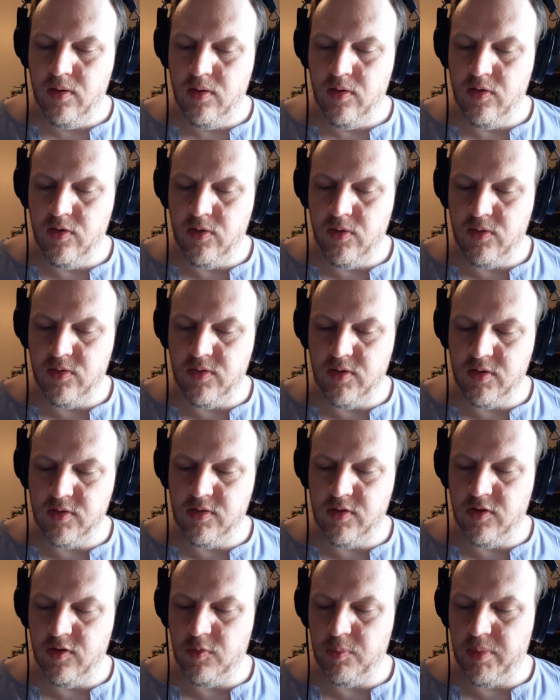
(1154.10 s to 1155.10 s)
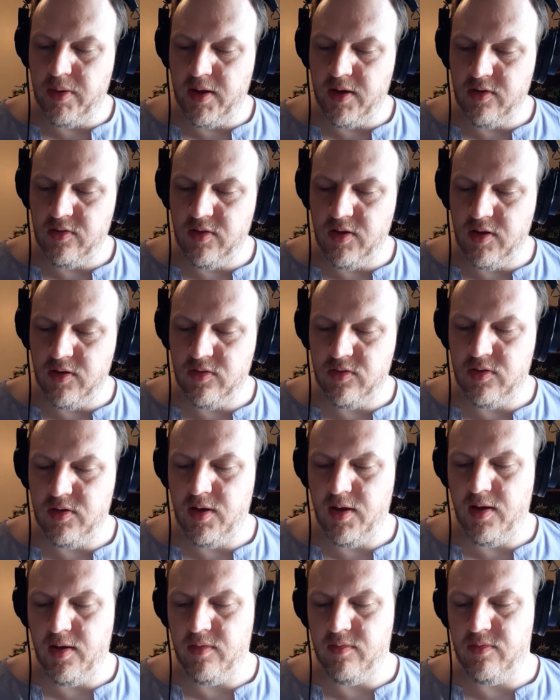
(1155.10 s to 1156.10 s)
"Do you think these black chassis
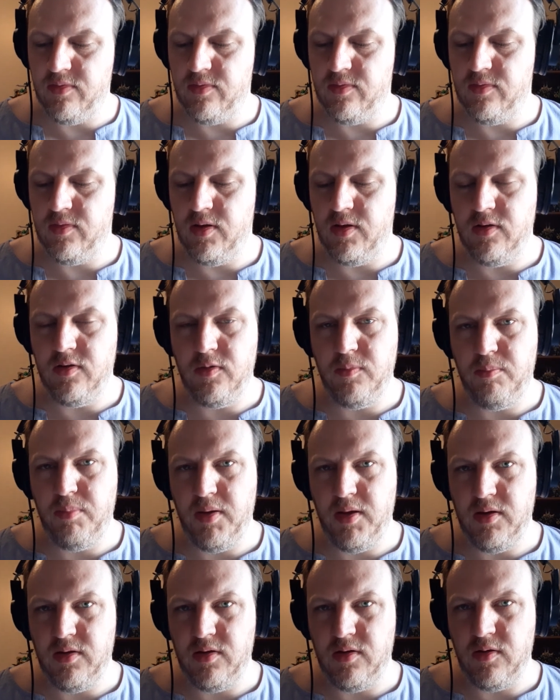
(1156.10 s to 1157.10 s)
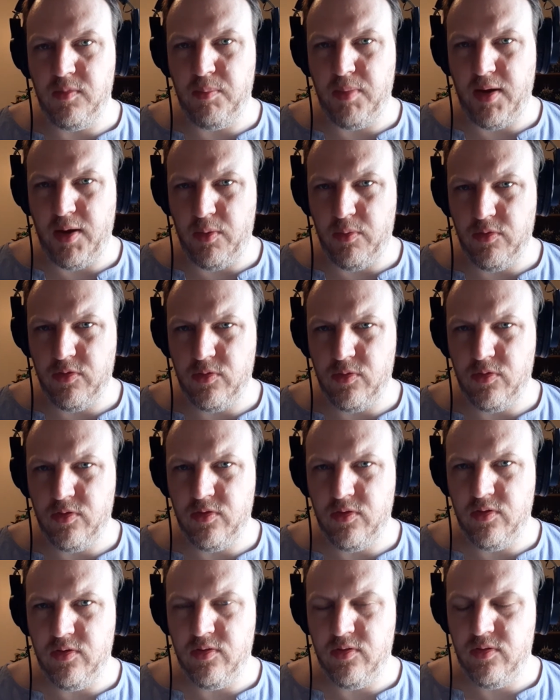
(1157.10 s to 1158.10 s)
have independent power
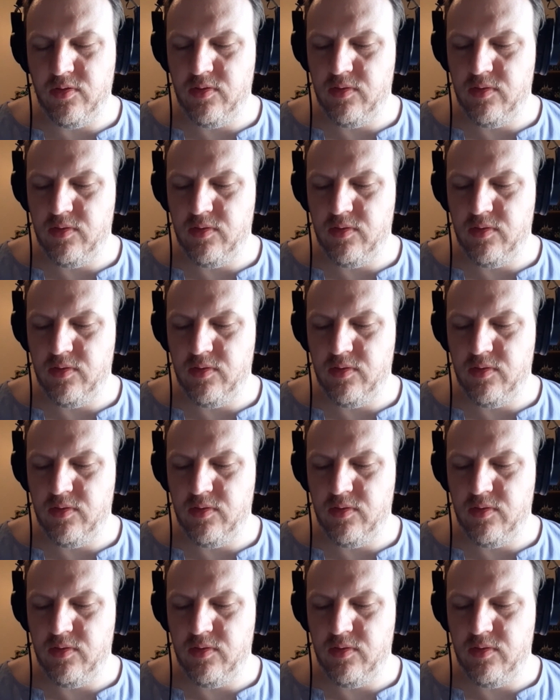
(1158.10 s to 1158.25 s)
sources?"